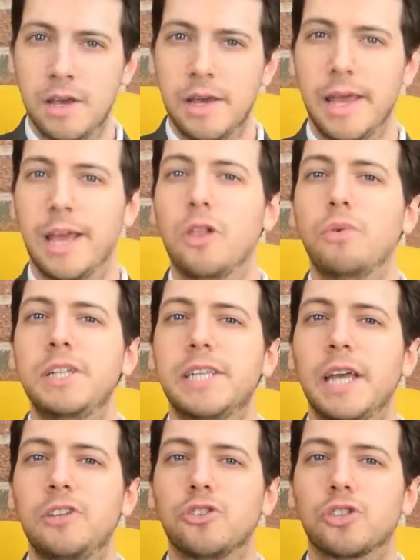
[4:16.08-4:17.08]
It'll only
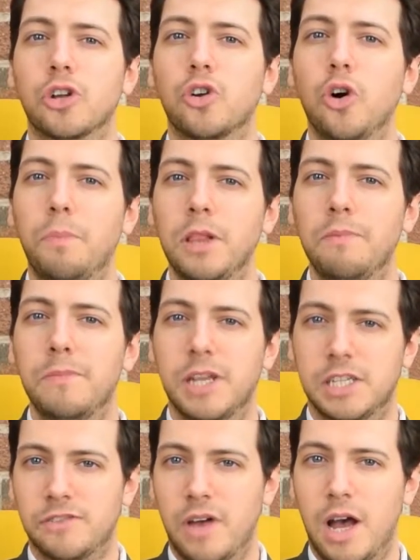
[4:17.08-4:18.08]
take just a couple of
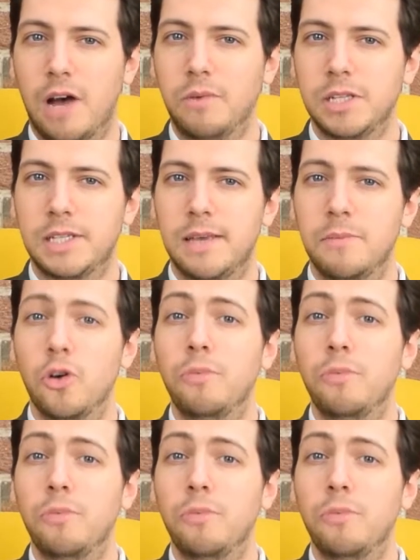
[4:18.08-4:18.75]
minutes for our team,